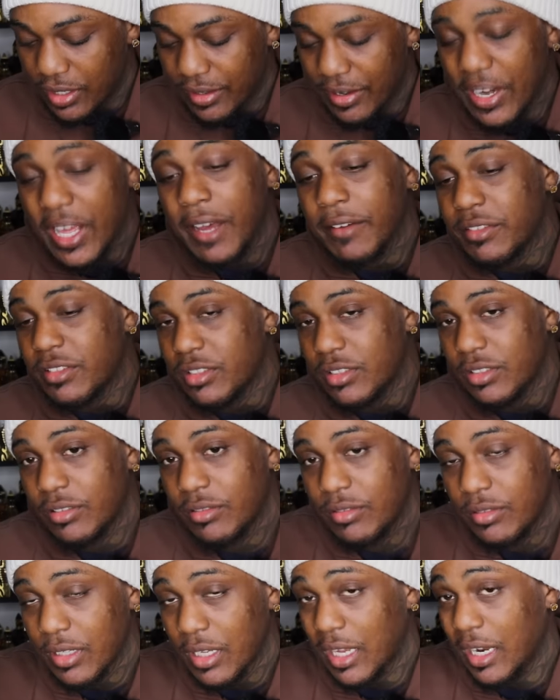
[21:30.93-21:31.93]
Neff's.
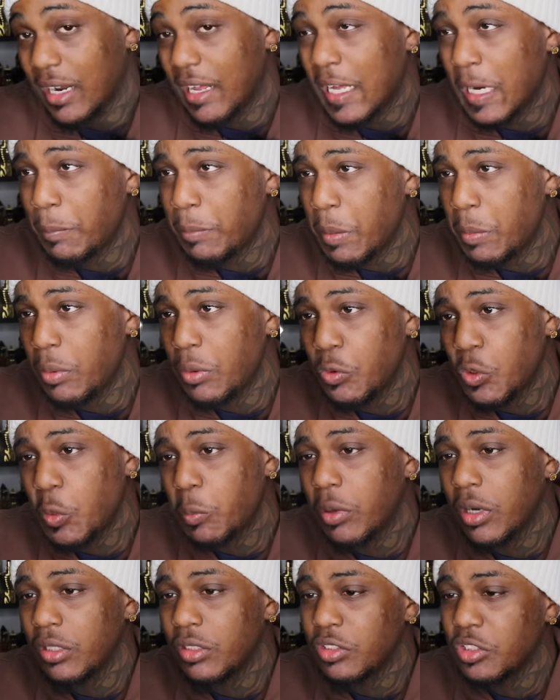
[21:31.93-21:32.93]
A lot of people know
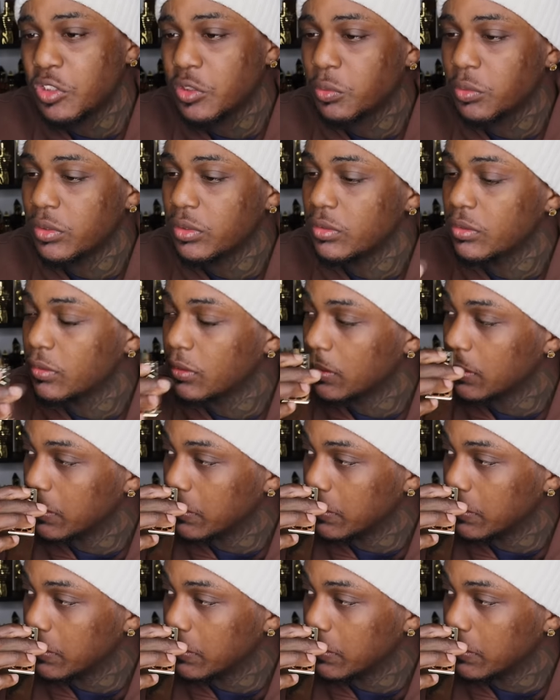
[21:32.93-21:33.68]
about this one.